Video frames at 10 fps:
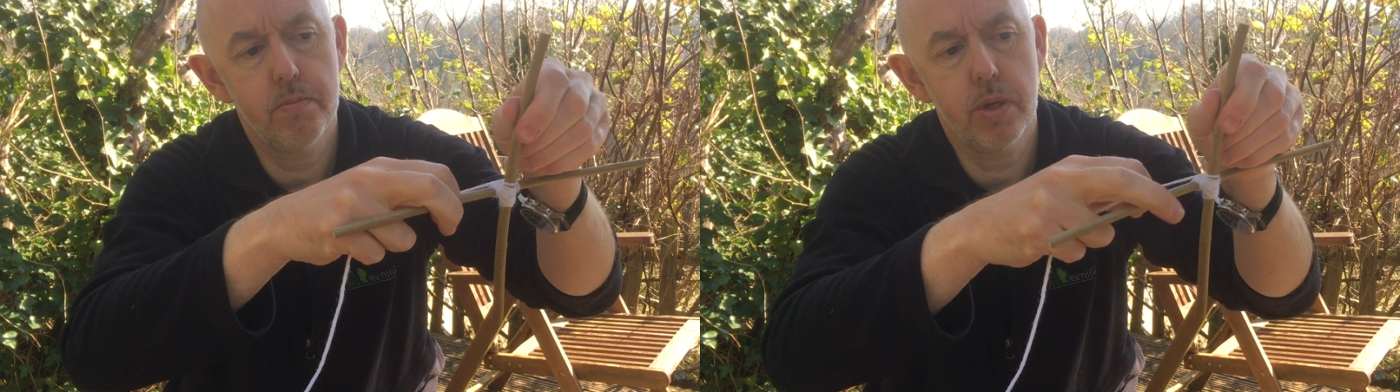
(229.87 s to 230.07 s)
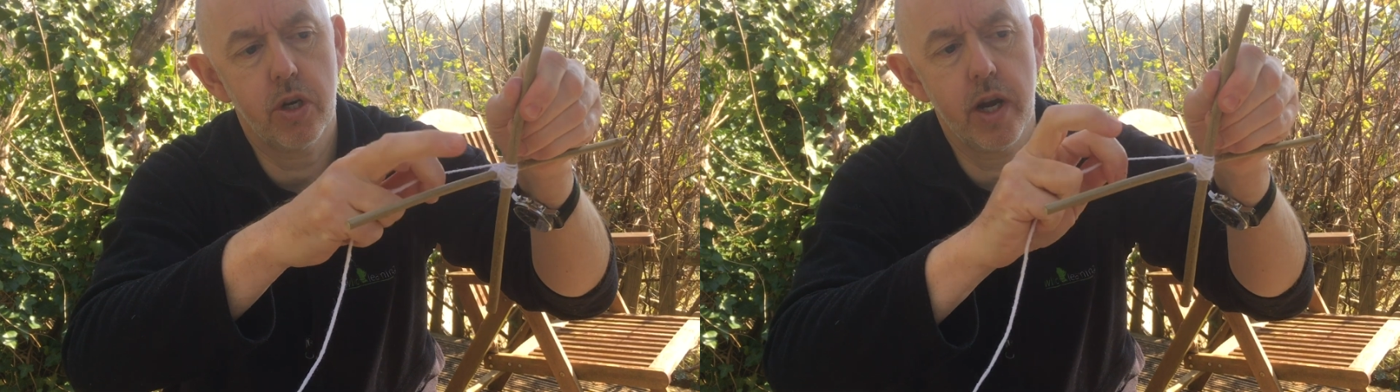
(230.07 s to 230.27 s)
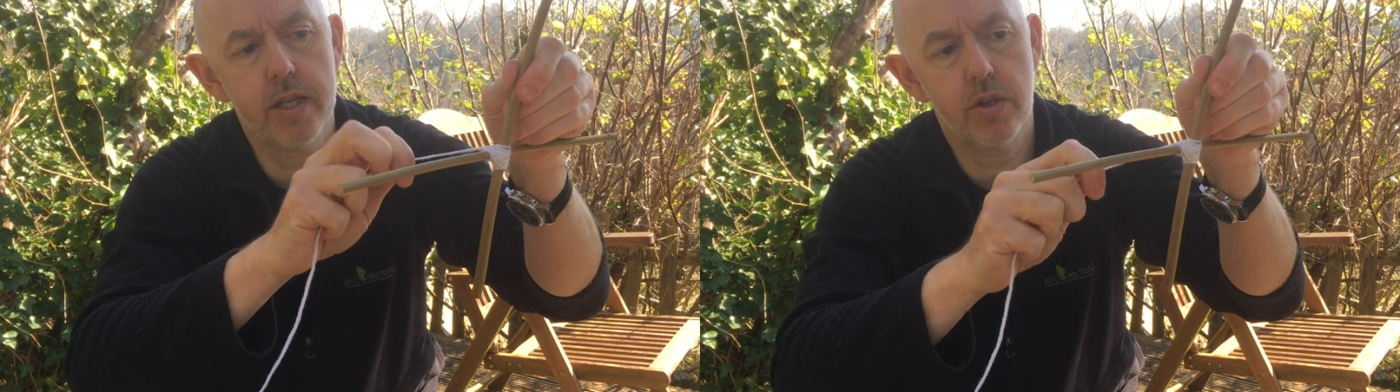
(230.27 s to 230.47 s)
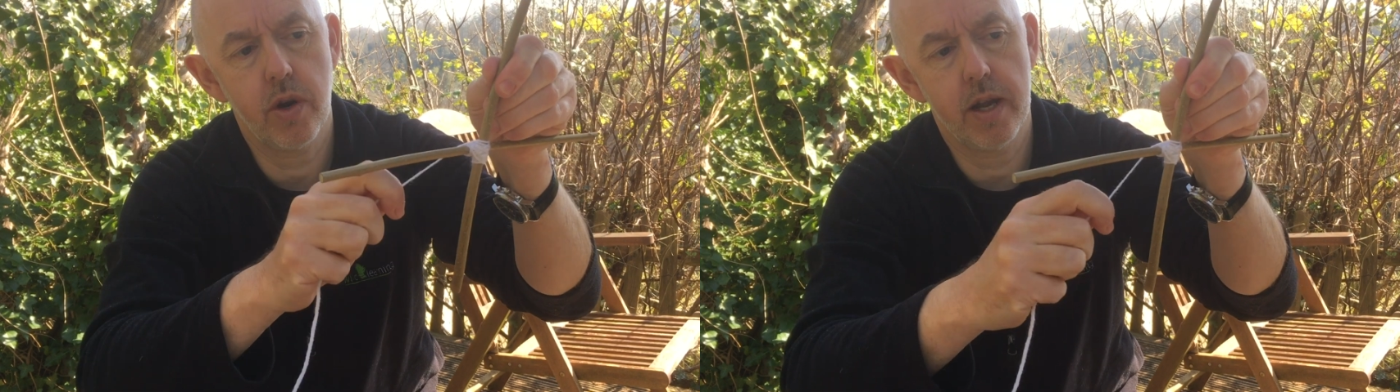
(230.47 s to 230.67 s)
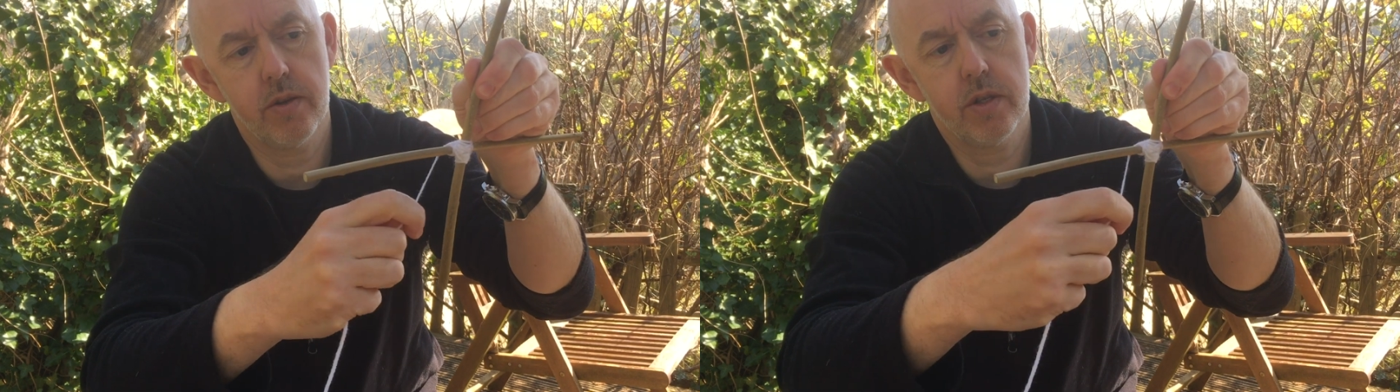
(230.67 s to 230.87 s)
Progress
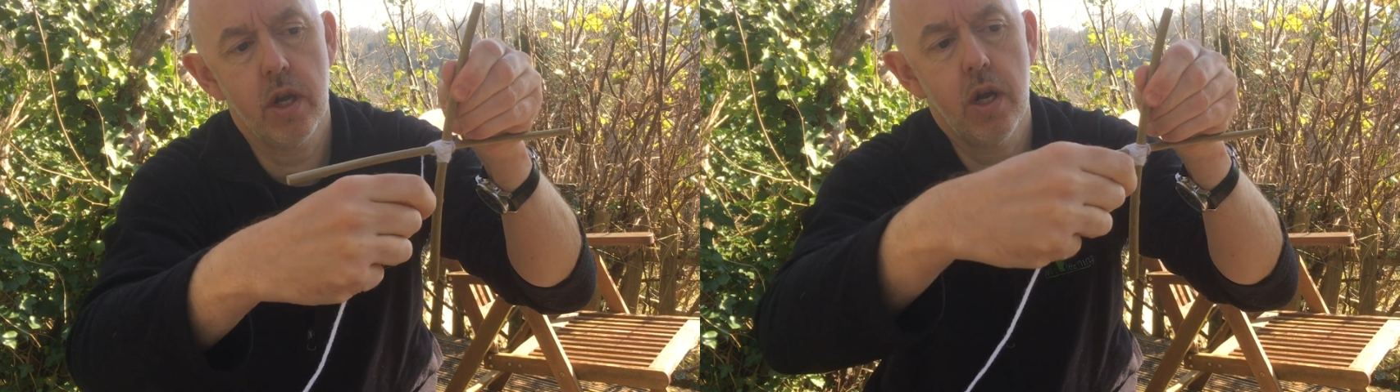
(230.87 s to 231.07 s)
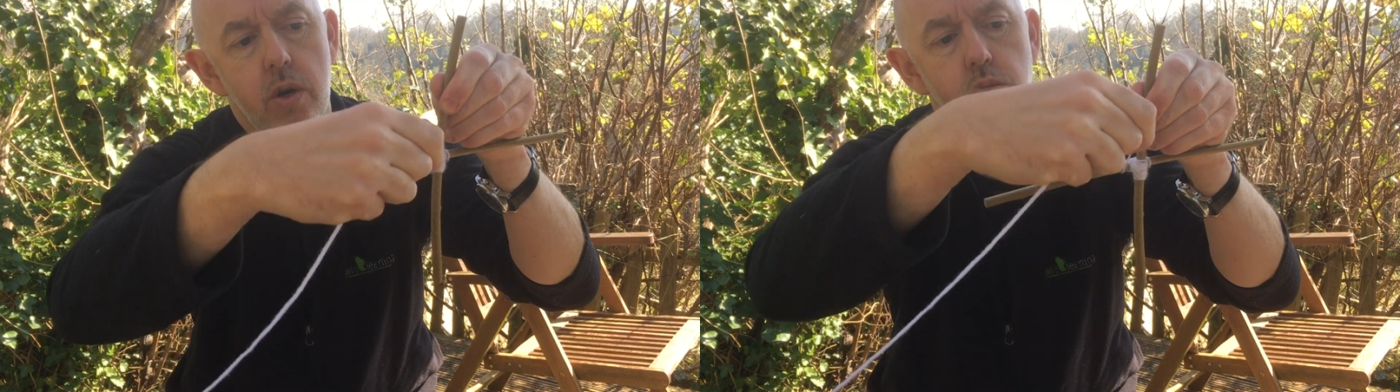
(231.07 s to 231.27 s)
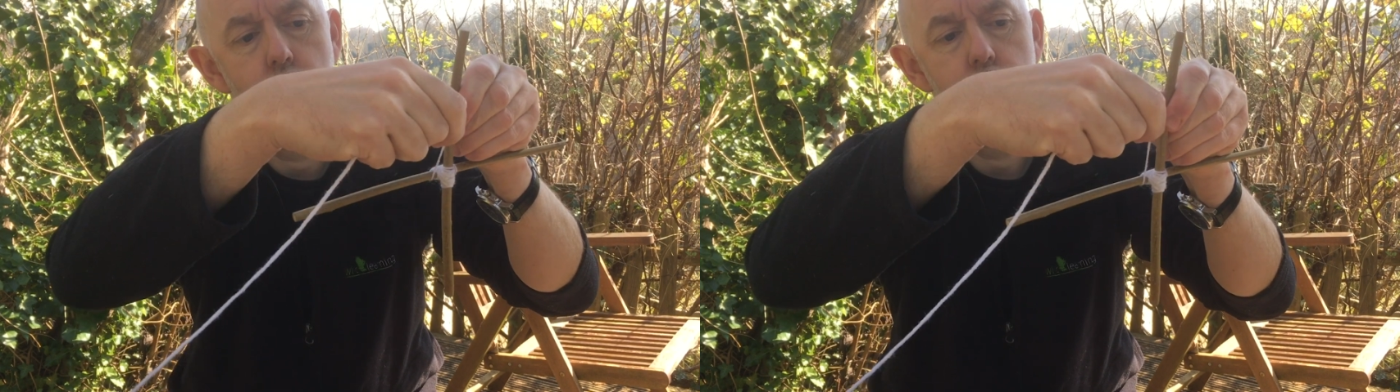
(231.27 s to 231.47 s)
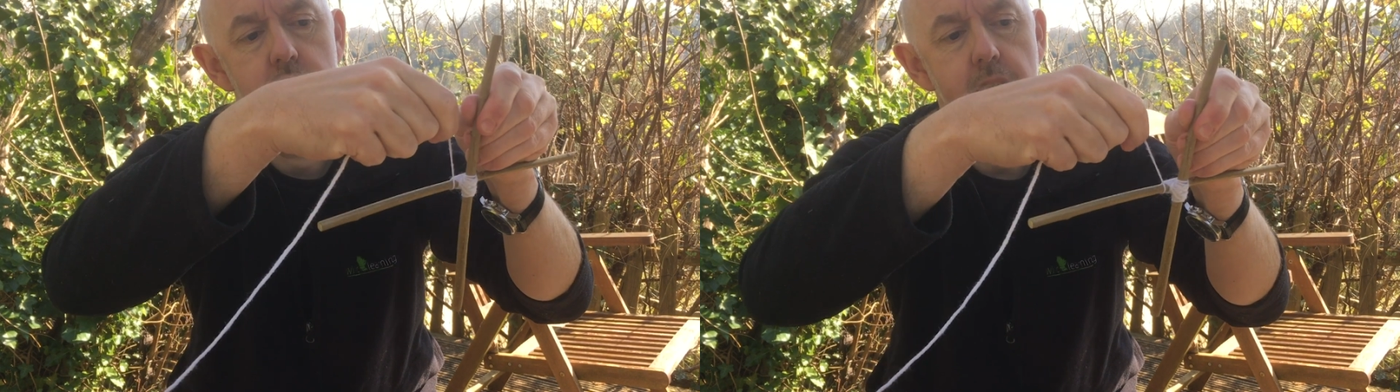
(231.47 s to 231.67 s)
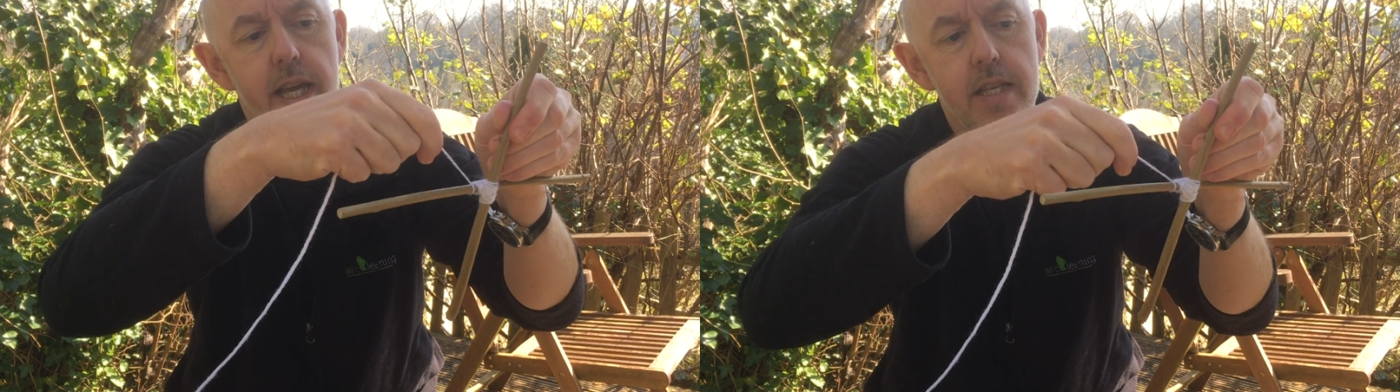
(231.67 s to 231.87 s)
round,
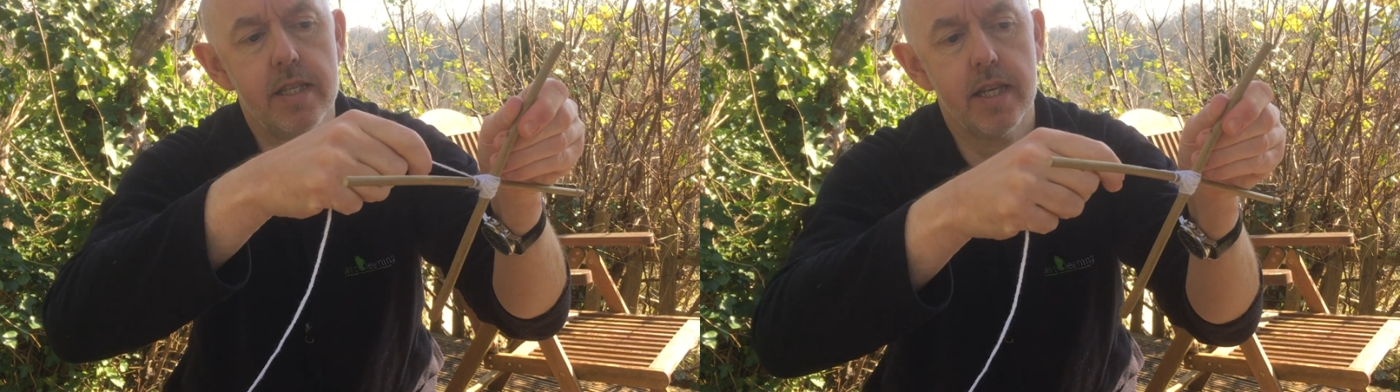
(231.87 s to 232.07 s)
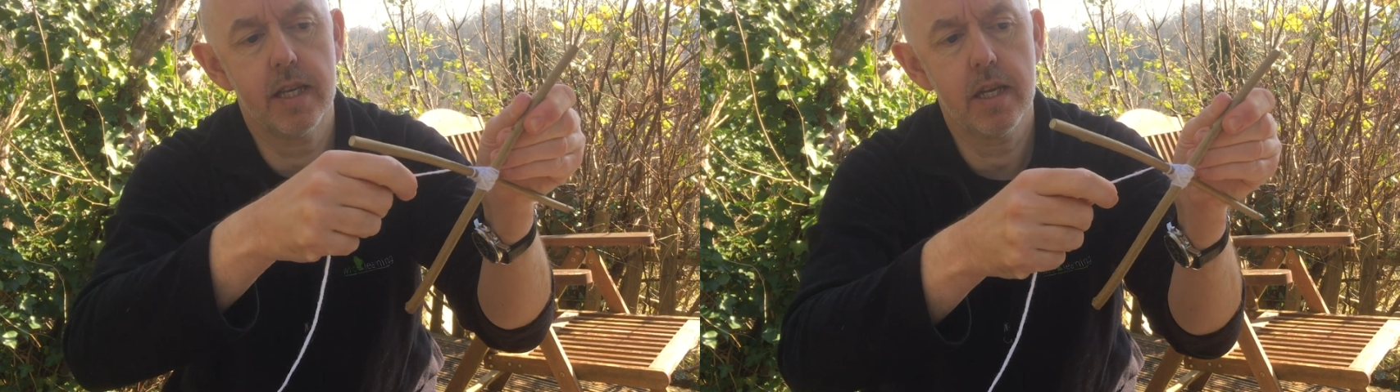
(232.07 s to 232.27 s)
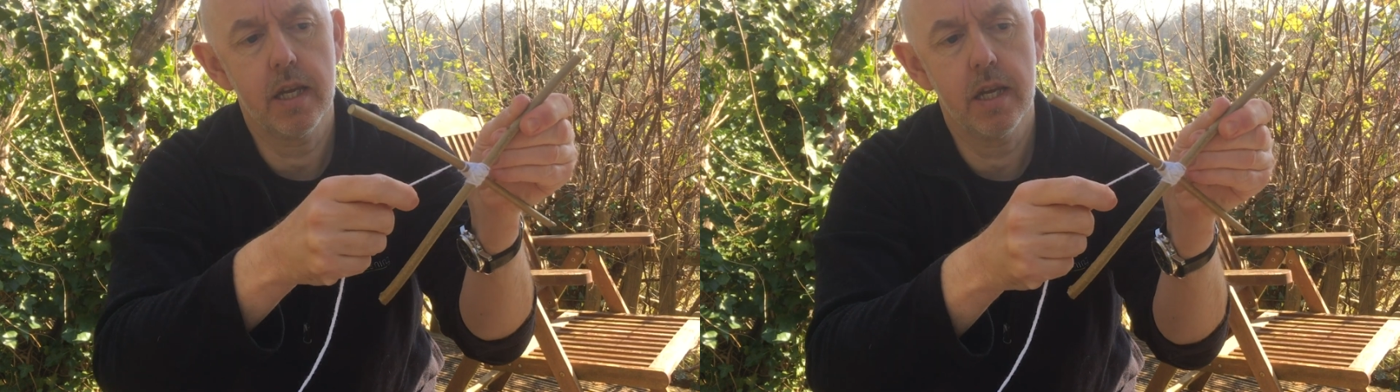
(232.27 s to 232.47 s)
rotating